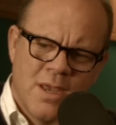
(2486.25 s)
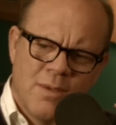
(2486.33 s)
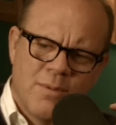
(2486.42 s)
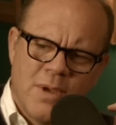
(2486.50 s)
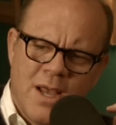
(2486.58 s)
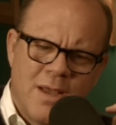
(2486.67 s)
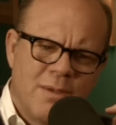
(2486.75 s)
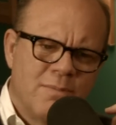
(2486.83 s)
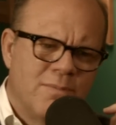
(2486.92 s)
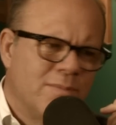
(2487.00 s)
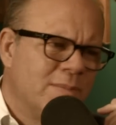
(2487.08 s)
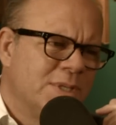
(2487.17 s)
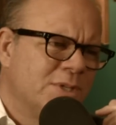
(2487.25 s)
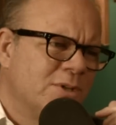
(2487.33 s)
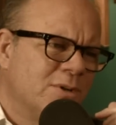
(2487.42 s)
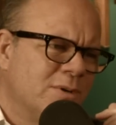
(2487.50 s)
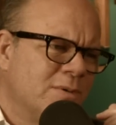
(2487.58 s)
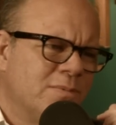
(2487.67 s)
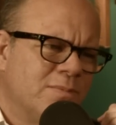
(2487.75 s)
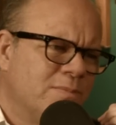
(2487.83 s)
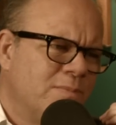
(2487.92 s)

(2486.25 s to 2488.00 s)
Mr.